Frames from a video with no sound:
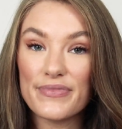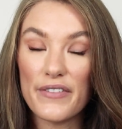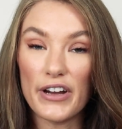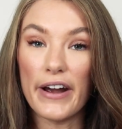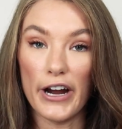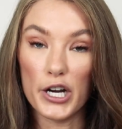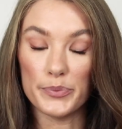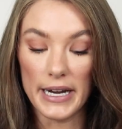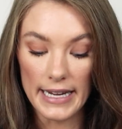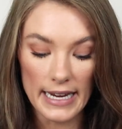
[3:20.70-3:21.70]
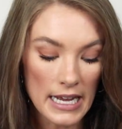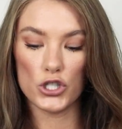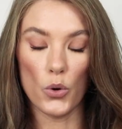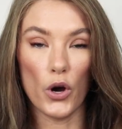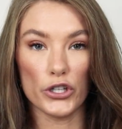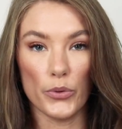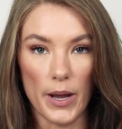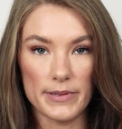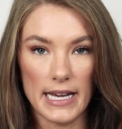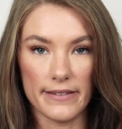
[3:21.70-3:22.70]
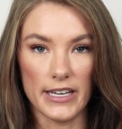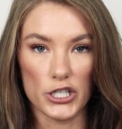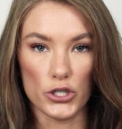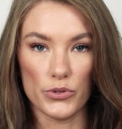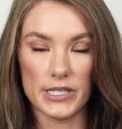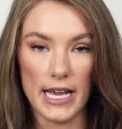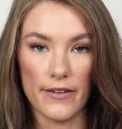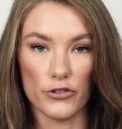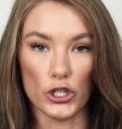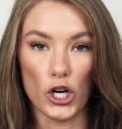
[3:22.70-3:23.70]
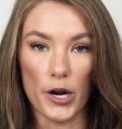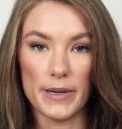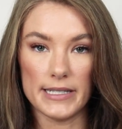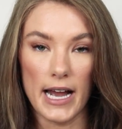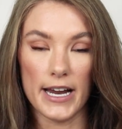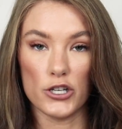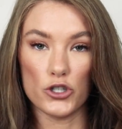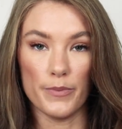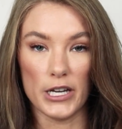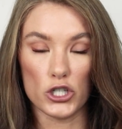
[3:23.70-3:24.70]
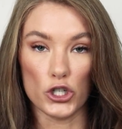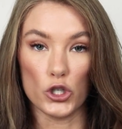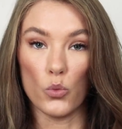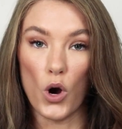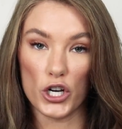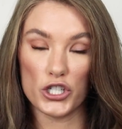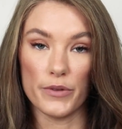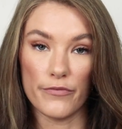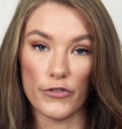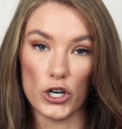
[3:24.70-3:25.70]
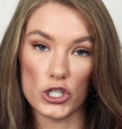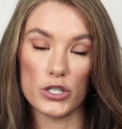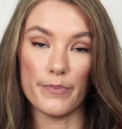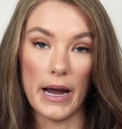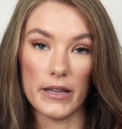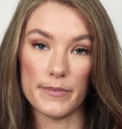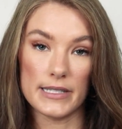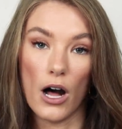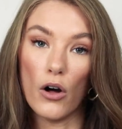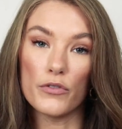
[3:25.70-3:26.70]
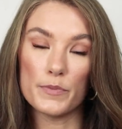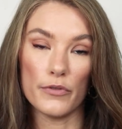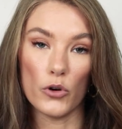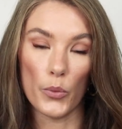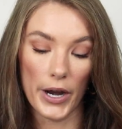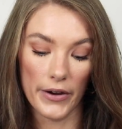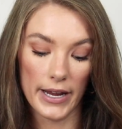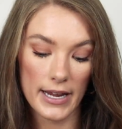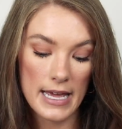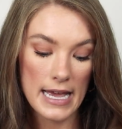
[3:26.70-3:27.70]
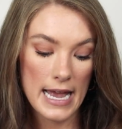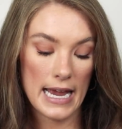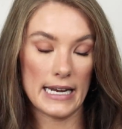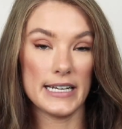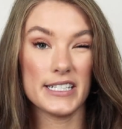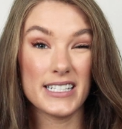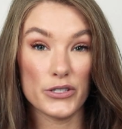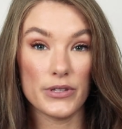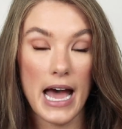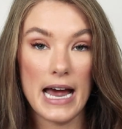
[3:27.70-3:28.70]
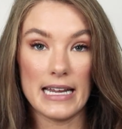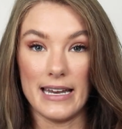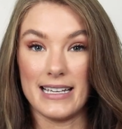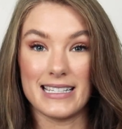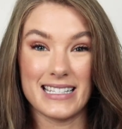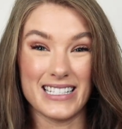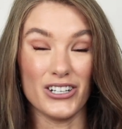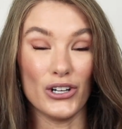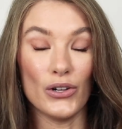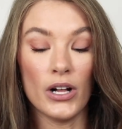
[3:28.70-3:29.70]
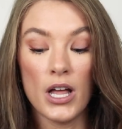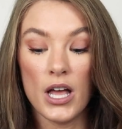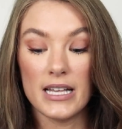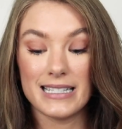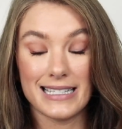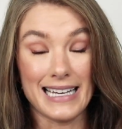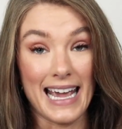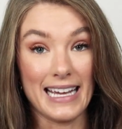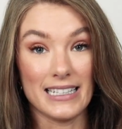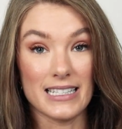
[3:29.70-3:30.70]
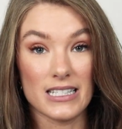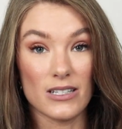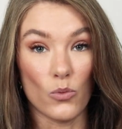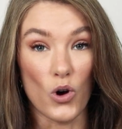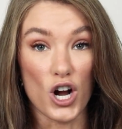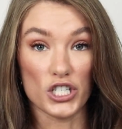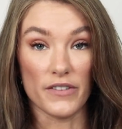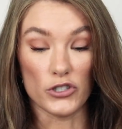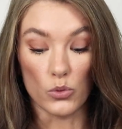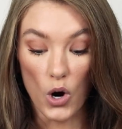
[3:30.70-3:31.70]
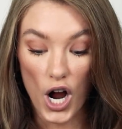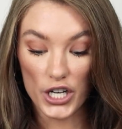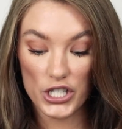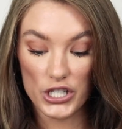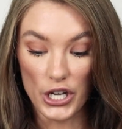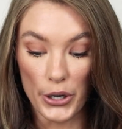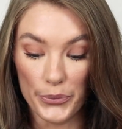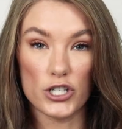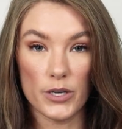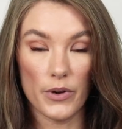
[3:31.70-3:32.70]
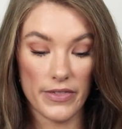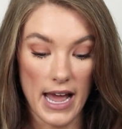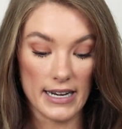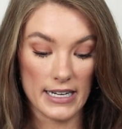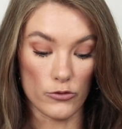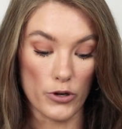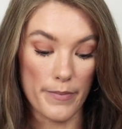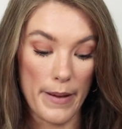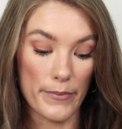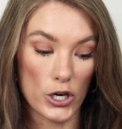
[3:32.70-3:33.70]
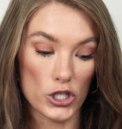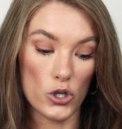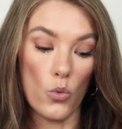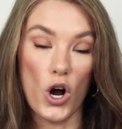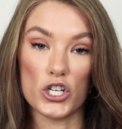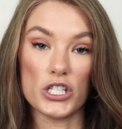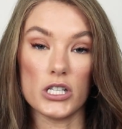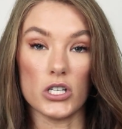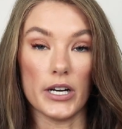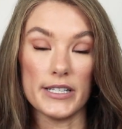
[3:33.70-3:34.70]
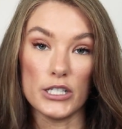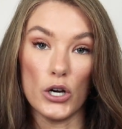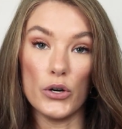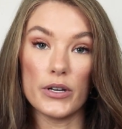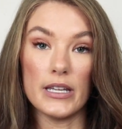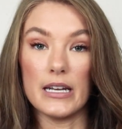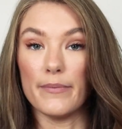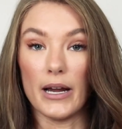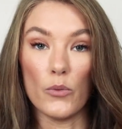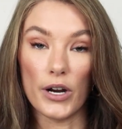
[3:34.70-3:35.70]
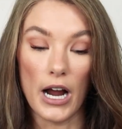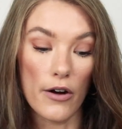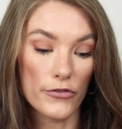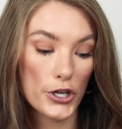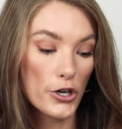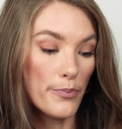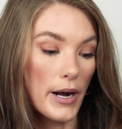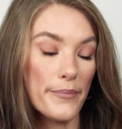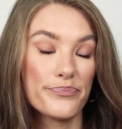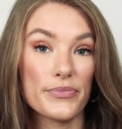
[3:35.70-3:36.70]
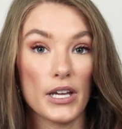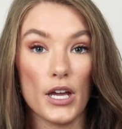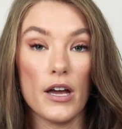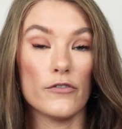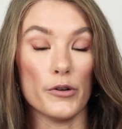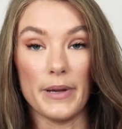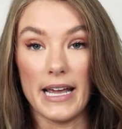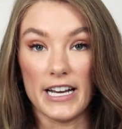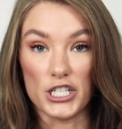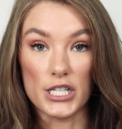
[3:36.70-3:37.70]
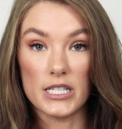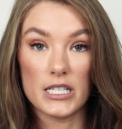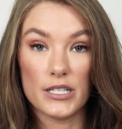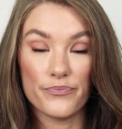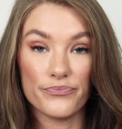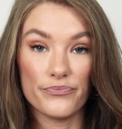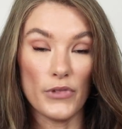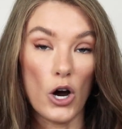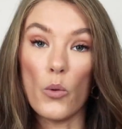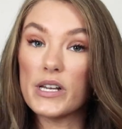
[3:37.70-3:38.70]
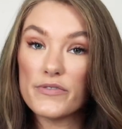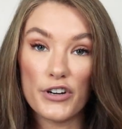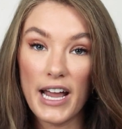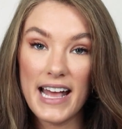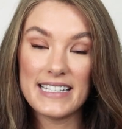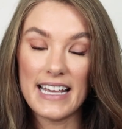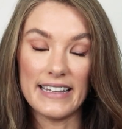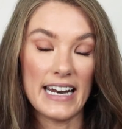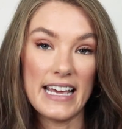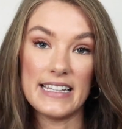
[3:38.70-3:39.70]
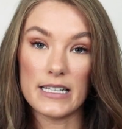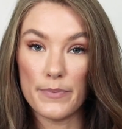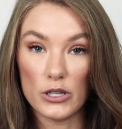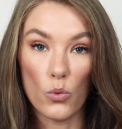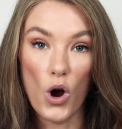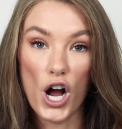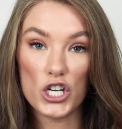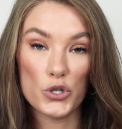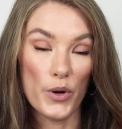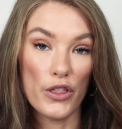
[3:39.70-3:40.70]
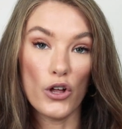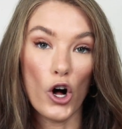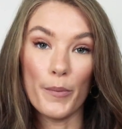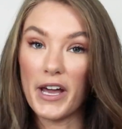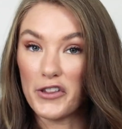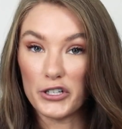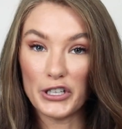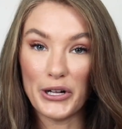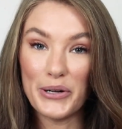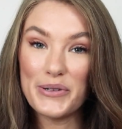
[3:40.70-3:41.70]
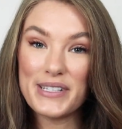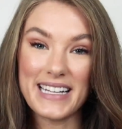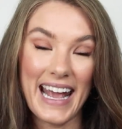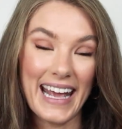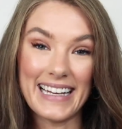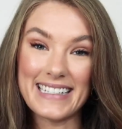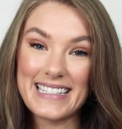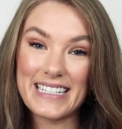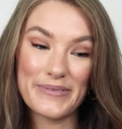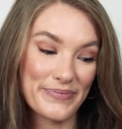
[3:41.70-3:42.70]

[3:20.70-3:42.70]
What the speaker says: heartbreaking. So on their website, they do say for the garment dyed to make sure you wash them first by themselves before wearing, and I did do that and it still stains wash after wash. So if you're someone that can remember to wash this on its own, then it might work out for you, but for me, I just always forget, and then it ends up in the wash with all my other clothes, and